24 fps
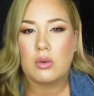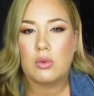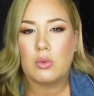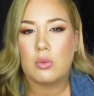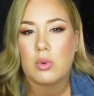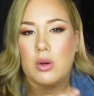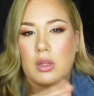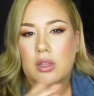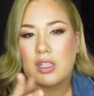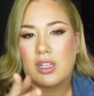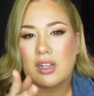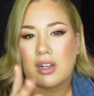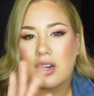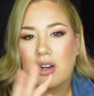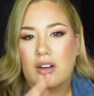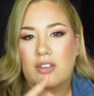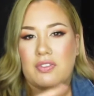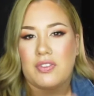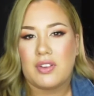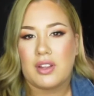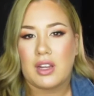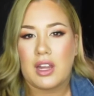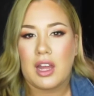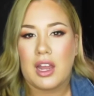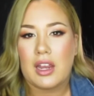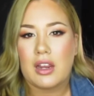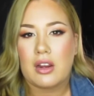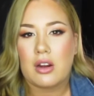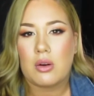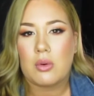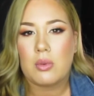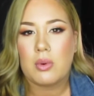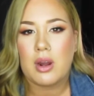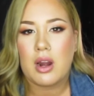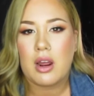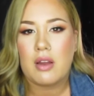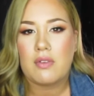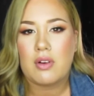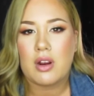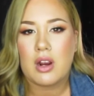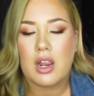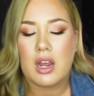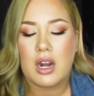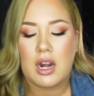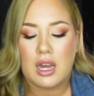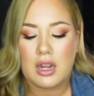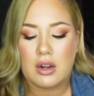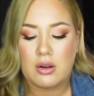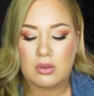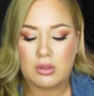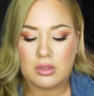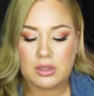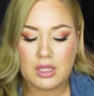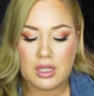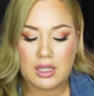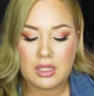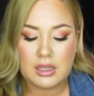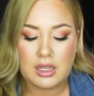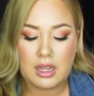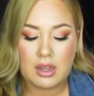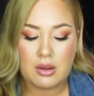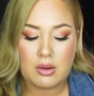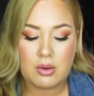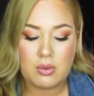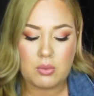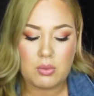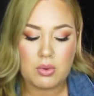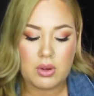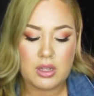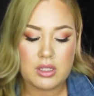what they're gonna feel like or whatever, and I don't think that